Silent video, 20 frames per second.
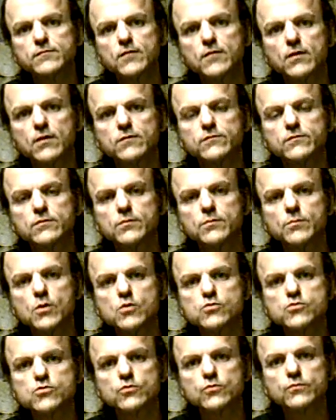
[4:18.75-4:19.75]
It stirs
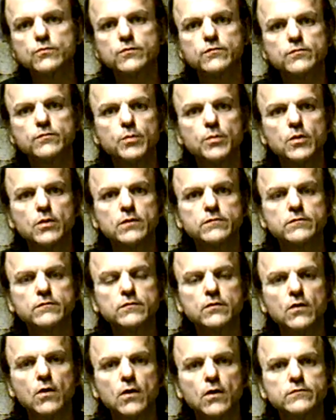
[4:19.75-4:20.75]
an emotional
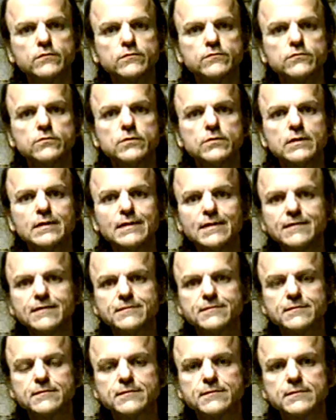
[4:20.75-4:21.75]
response. It causes you
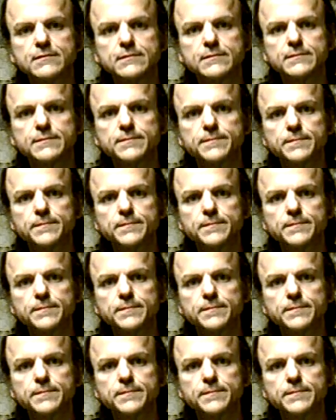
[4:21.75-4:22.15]
to listen.